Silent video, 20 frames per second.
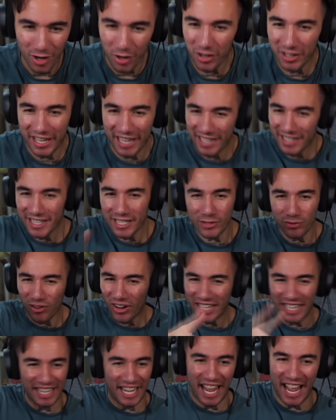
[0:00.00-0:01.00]
Can these
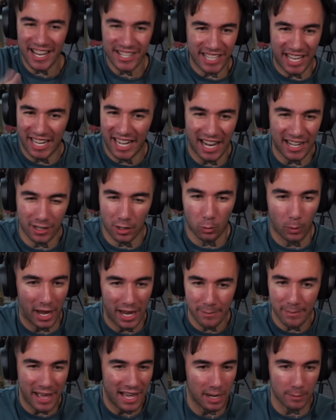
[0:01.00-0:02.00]
fucking ads get out of the way, man?